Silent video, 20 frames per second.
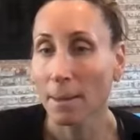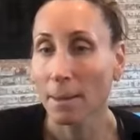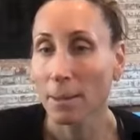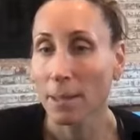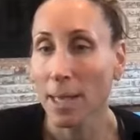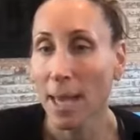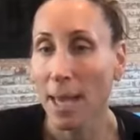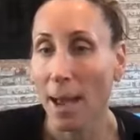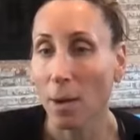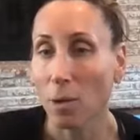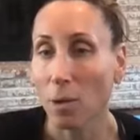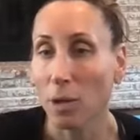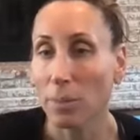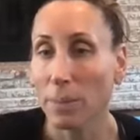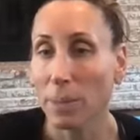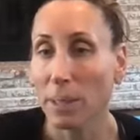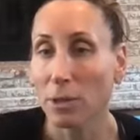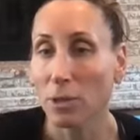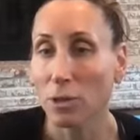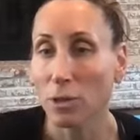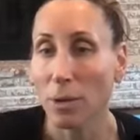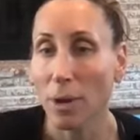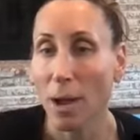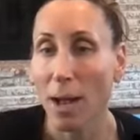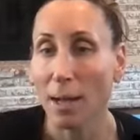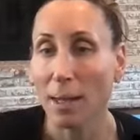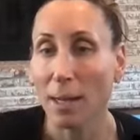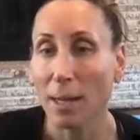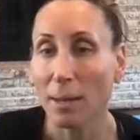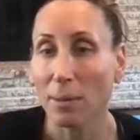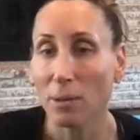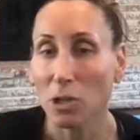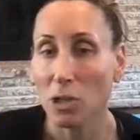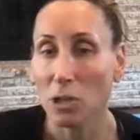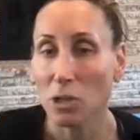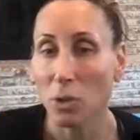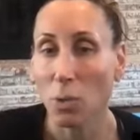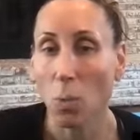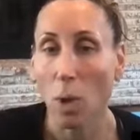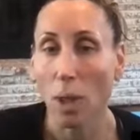Yeah, it could be a trianka, which
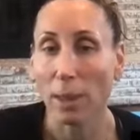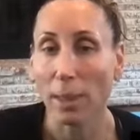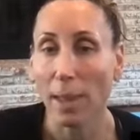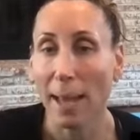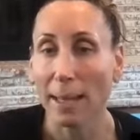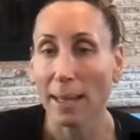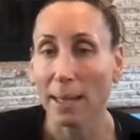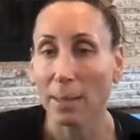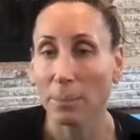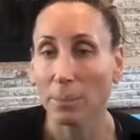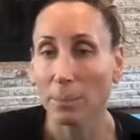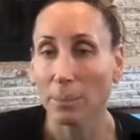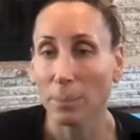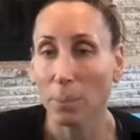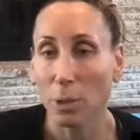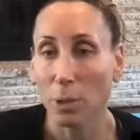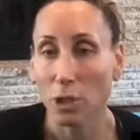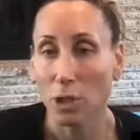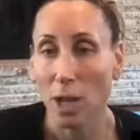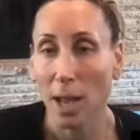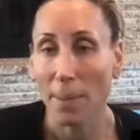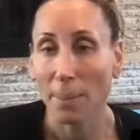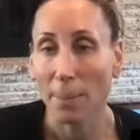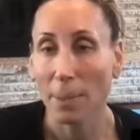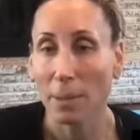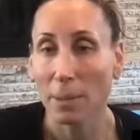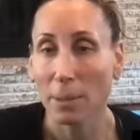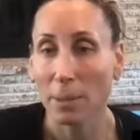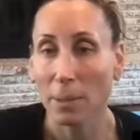is a one-legged push-up.